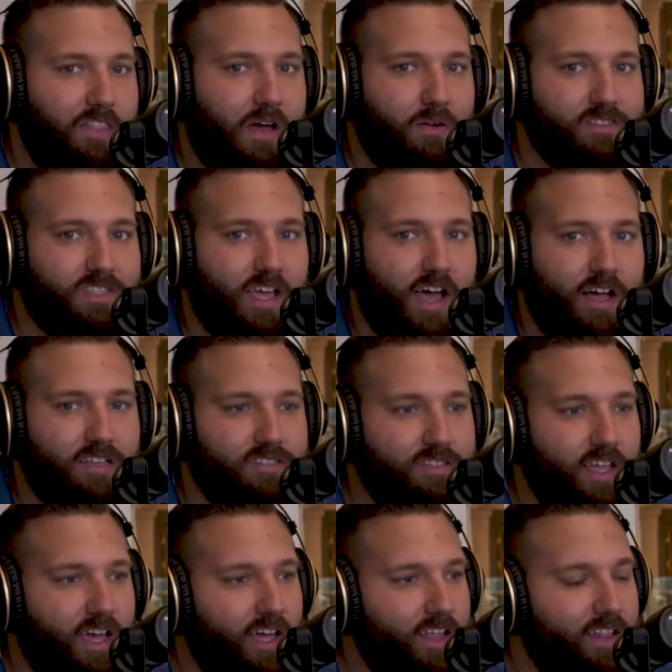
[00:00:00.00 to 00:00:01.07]
That was the house
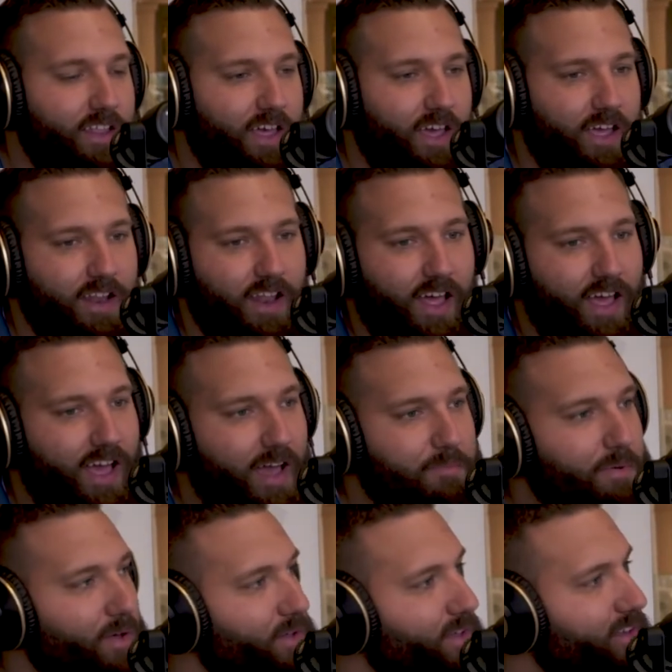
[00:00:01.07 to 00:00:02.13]
that I
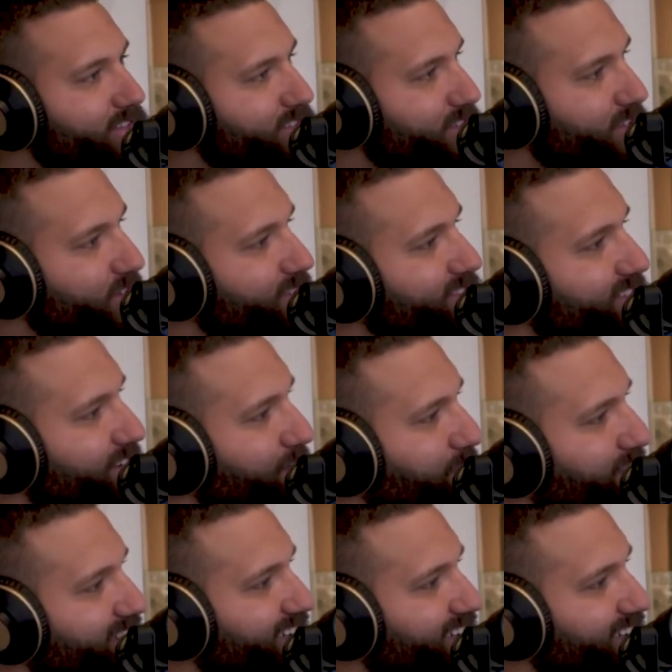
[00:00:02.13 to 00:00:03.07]
built using YouTube.